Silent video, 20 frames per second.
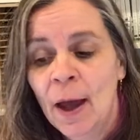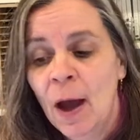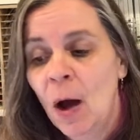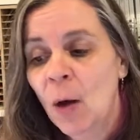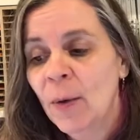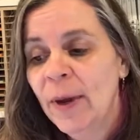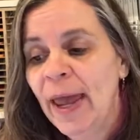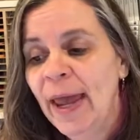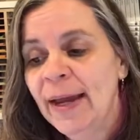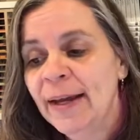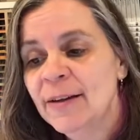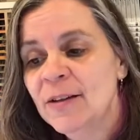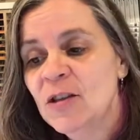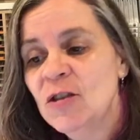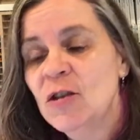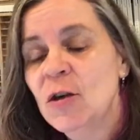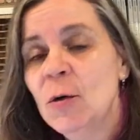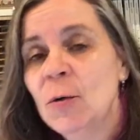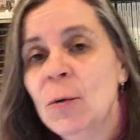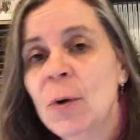Okay,
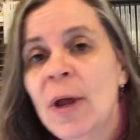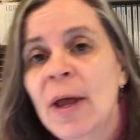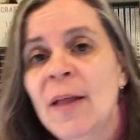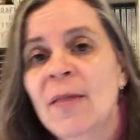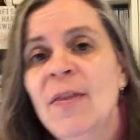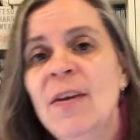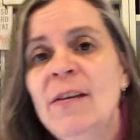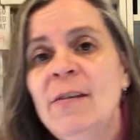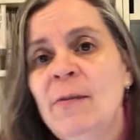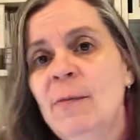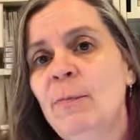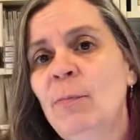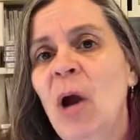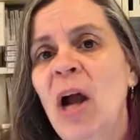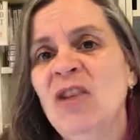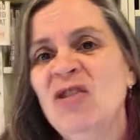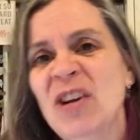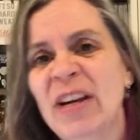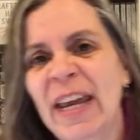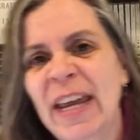so this
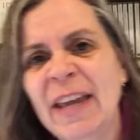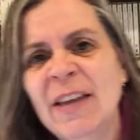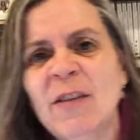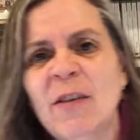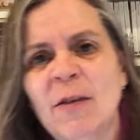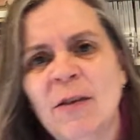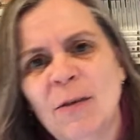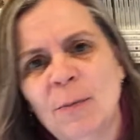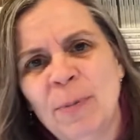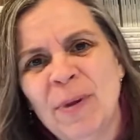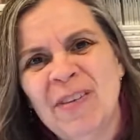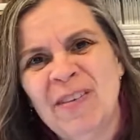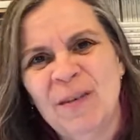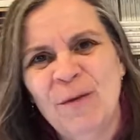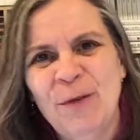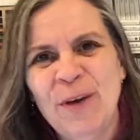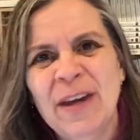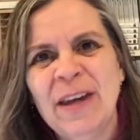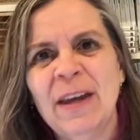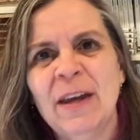project is
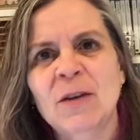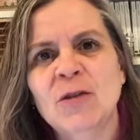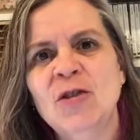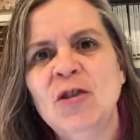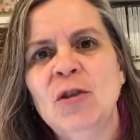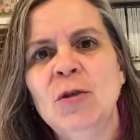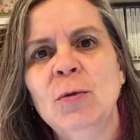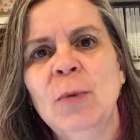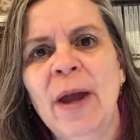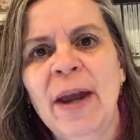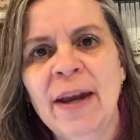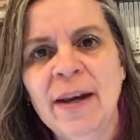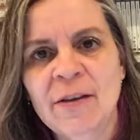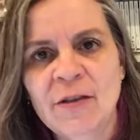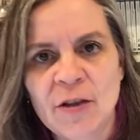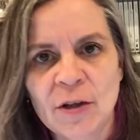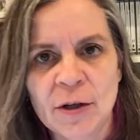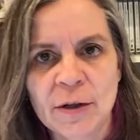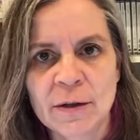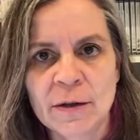specific to a
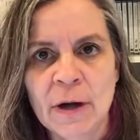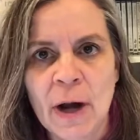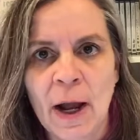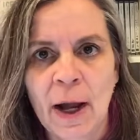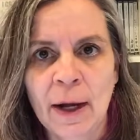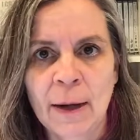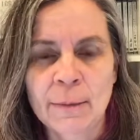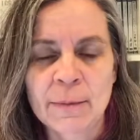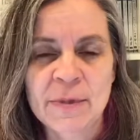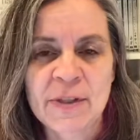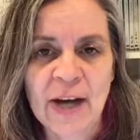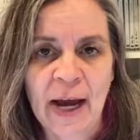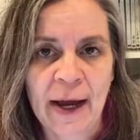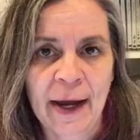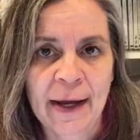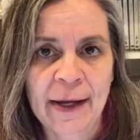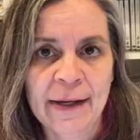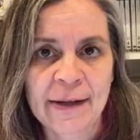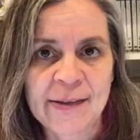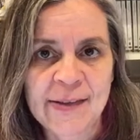certain
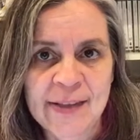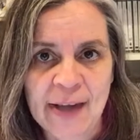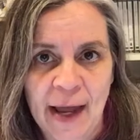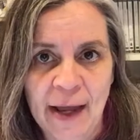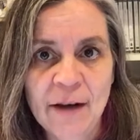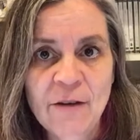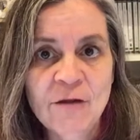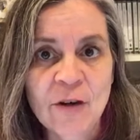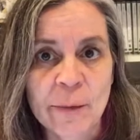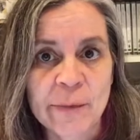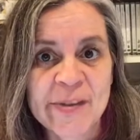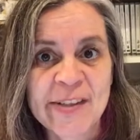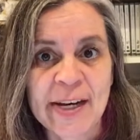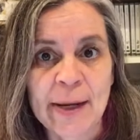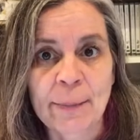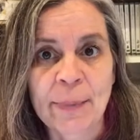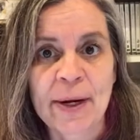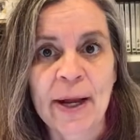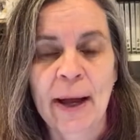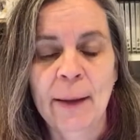die set from
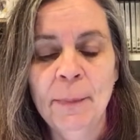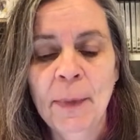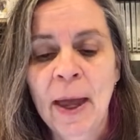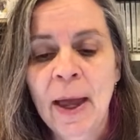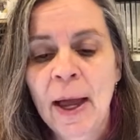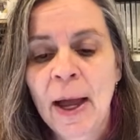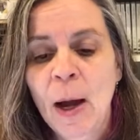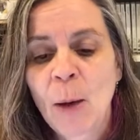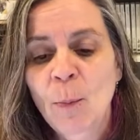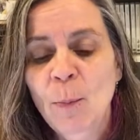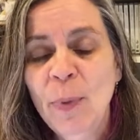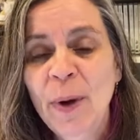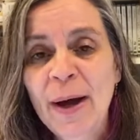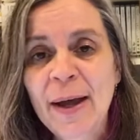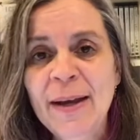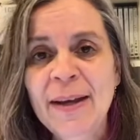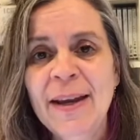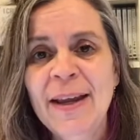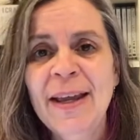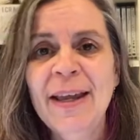Stampin' Up,
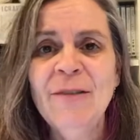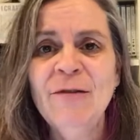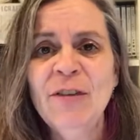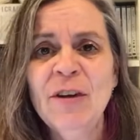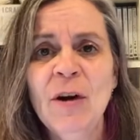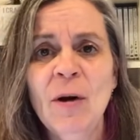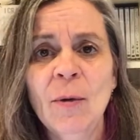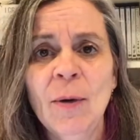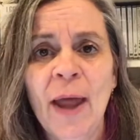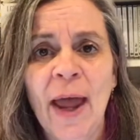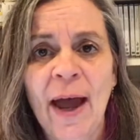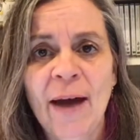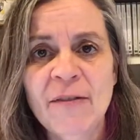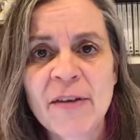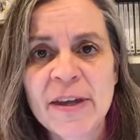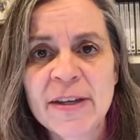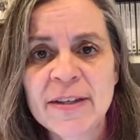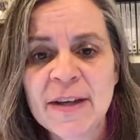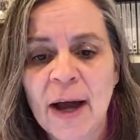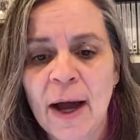but if you don't have
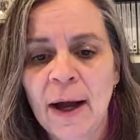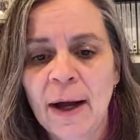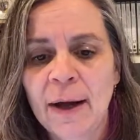it,